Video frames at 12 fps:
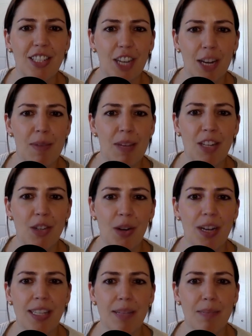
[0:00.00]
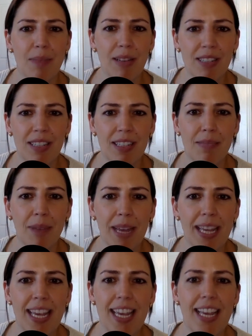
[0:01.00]
Jamie enjoys mountain
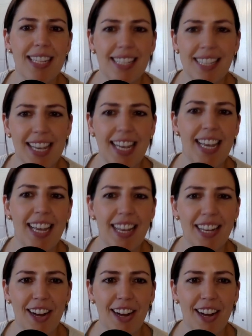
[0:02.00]
biking, skiing,